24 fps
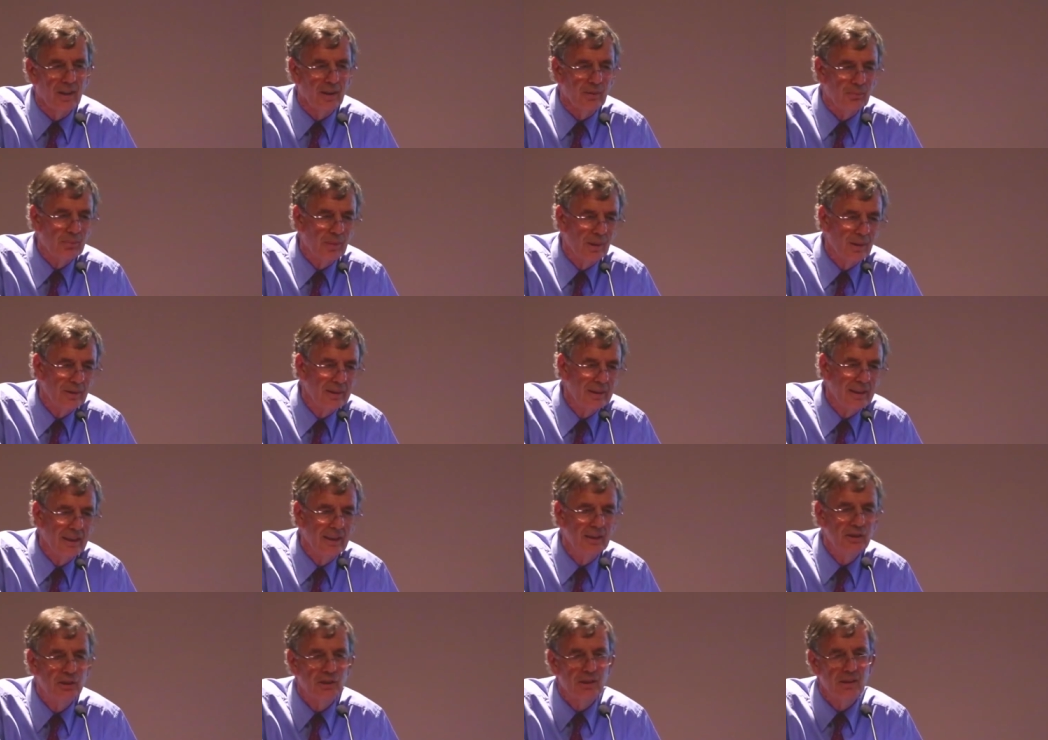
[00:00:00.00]
like
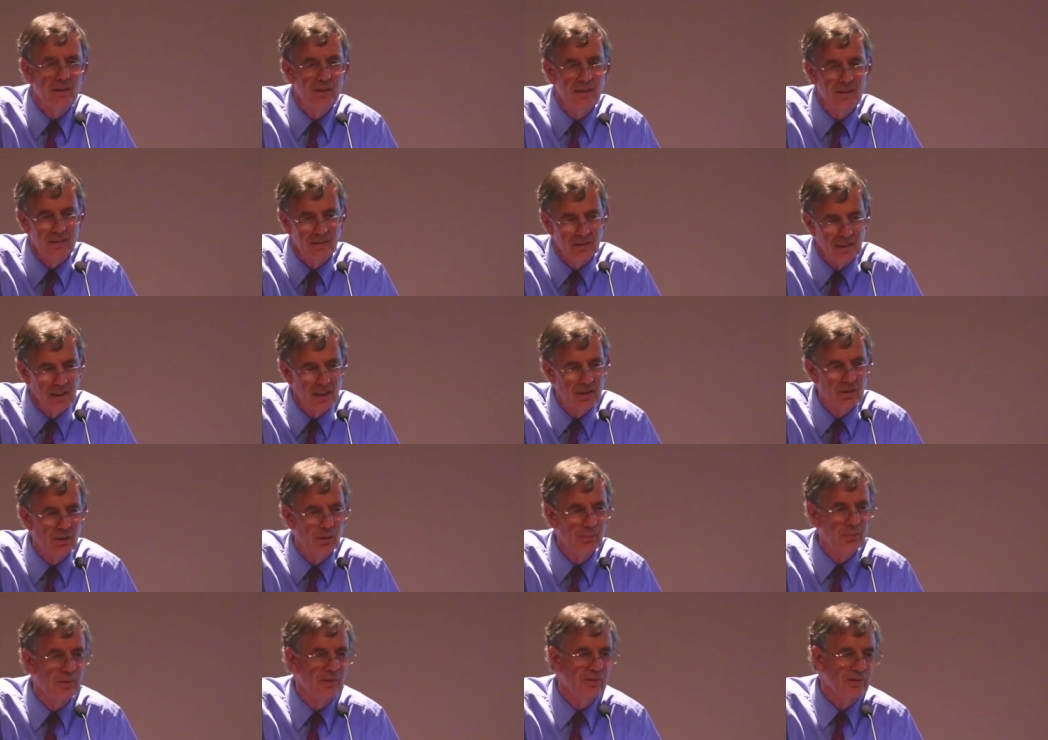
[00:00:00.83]
pollination and
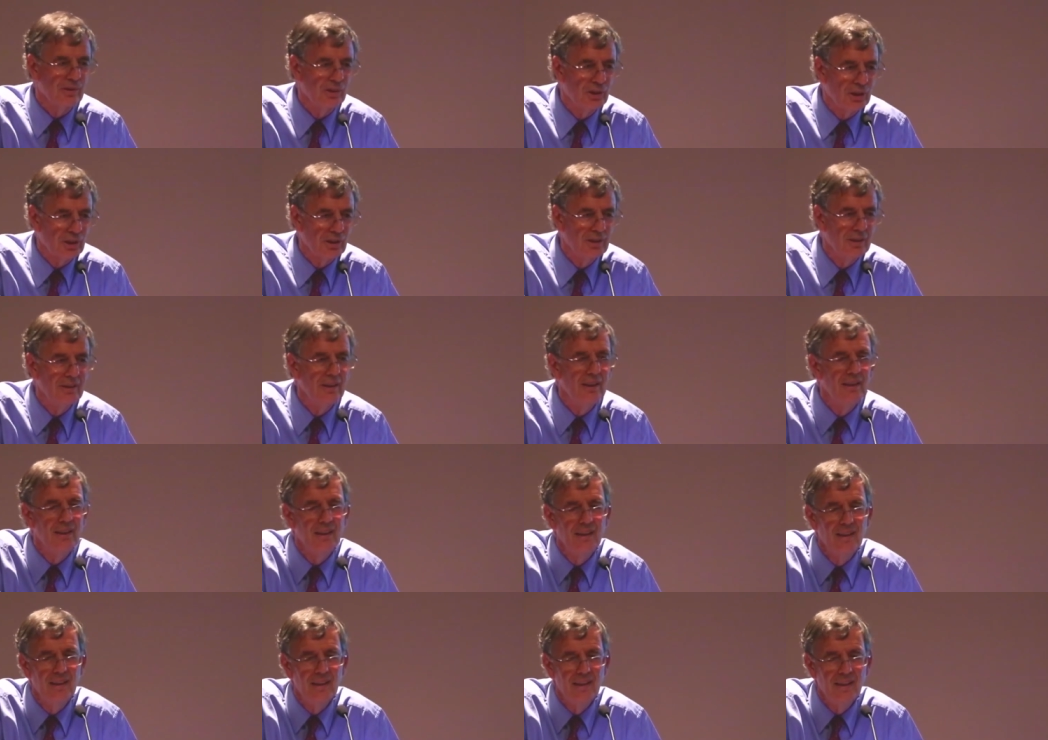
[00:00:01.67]

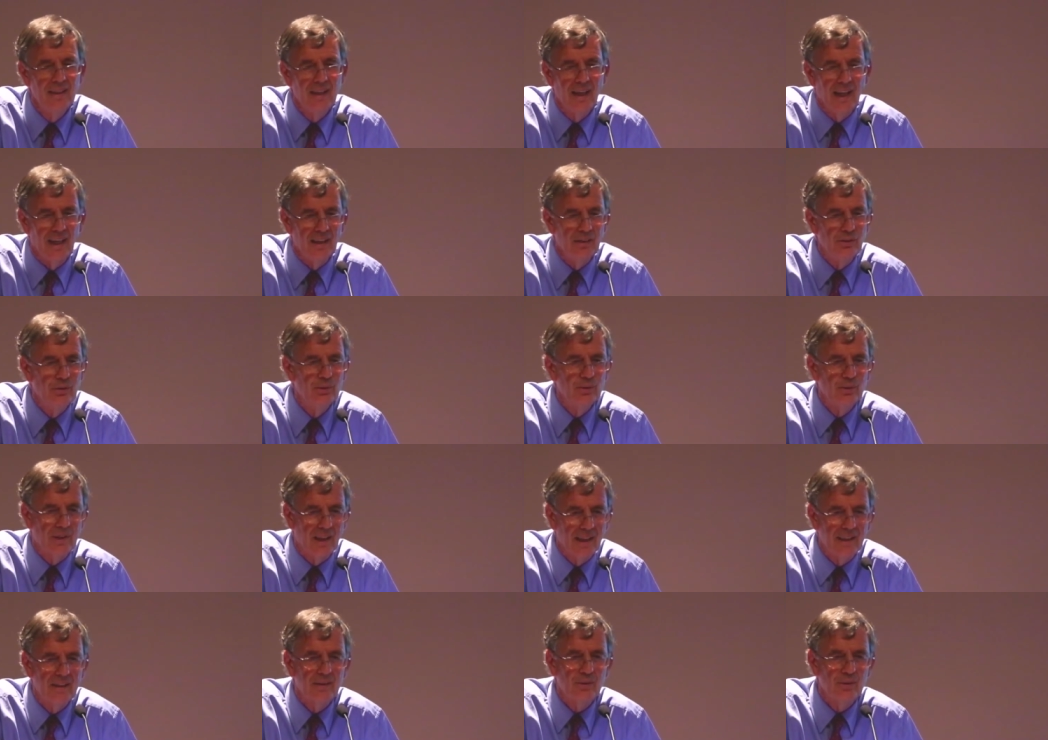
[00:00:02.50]
decomposition, and you
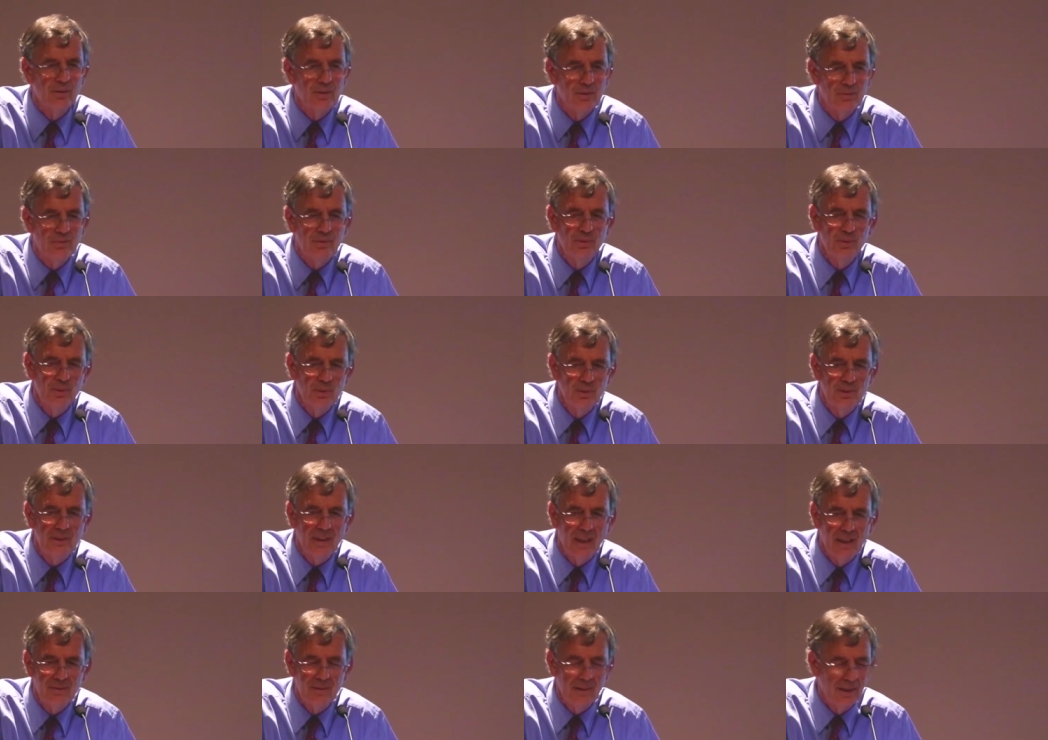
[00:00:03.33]
cannot afford
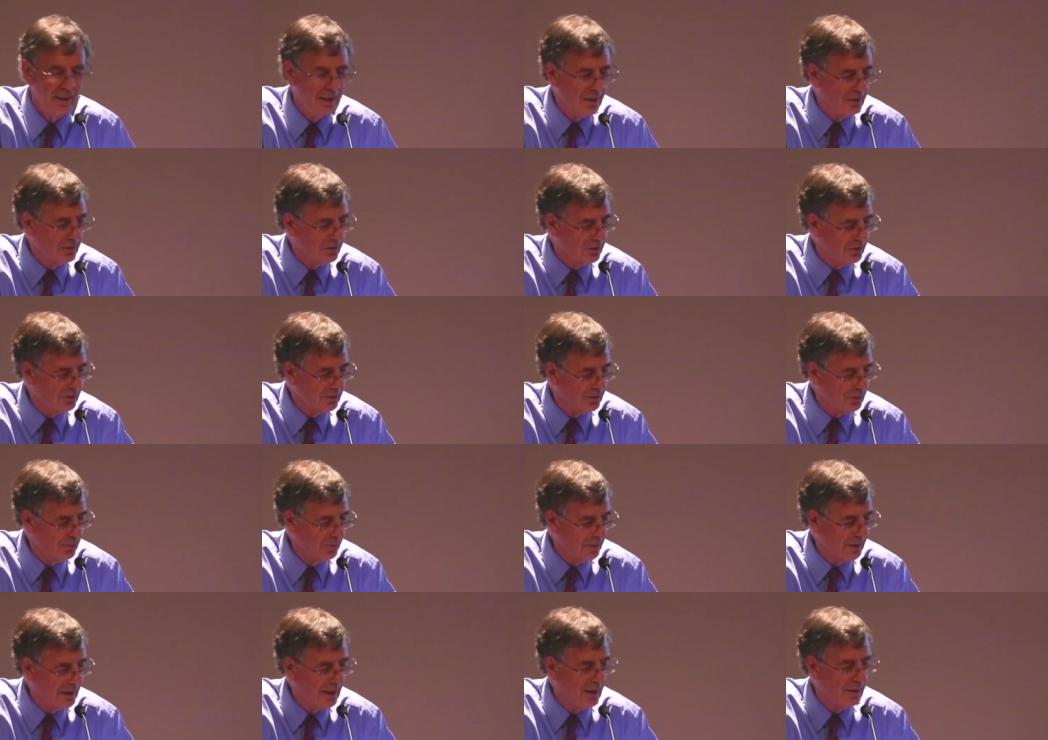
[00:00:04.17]
to have an
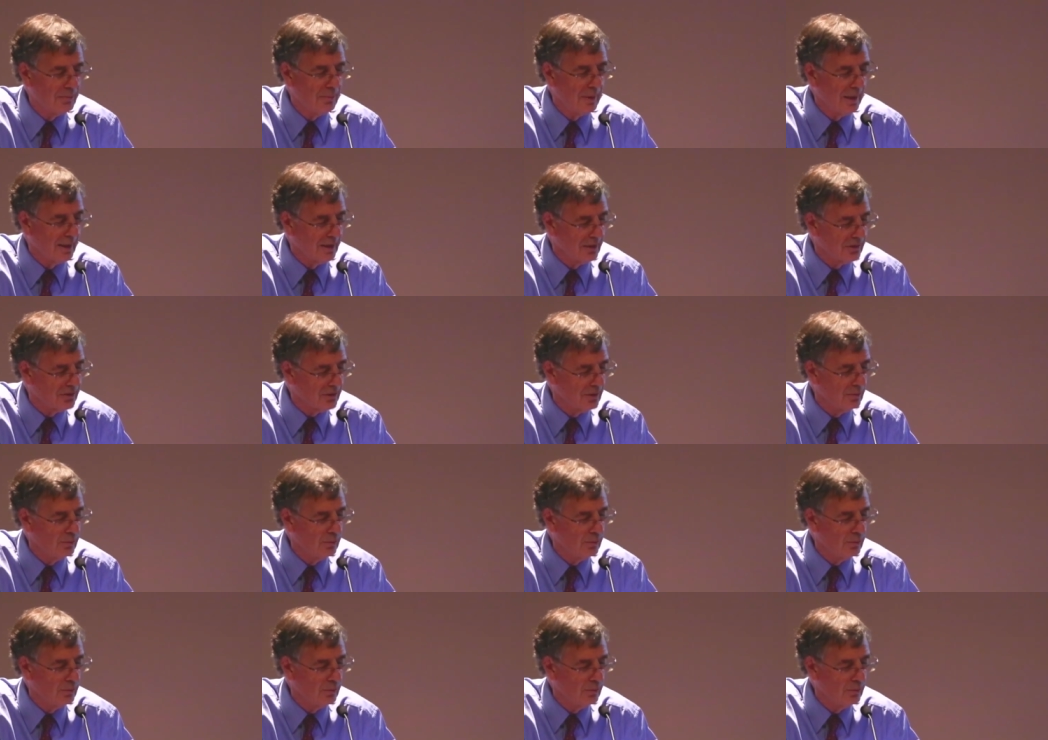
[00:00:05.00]
ecosystem without bugs.